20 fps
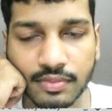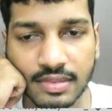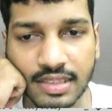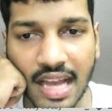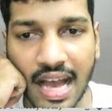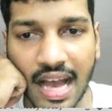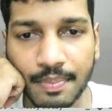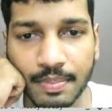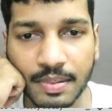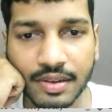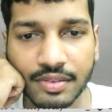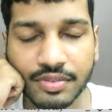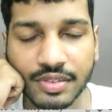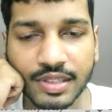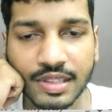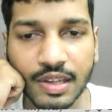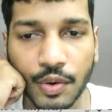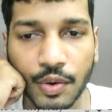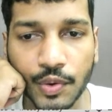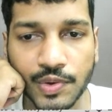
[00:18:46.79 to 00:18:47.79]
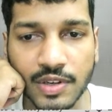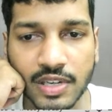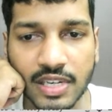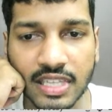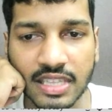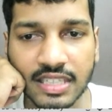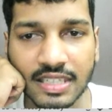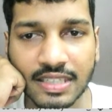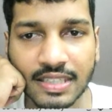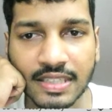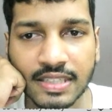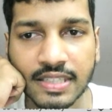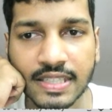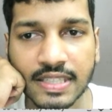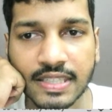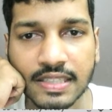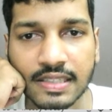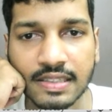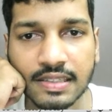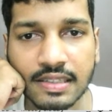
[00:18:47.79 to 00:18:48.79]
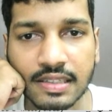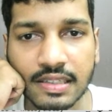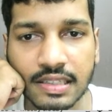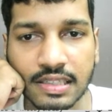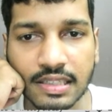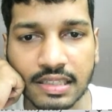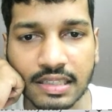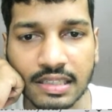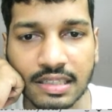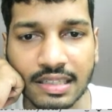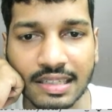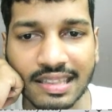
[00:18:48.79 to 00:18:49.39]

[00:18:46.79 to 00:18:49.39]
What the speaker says: happened between the owner and the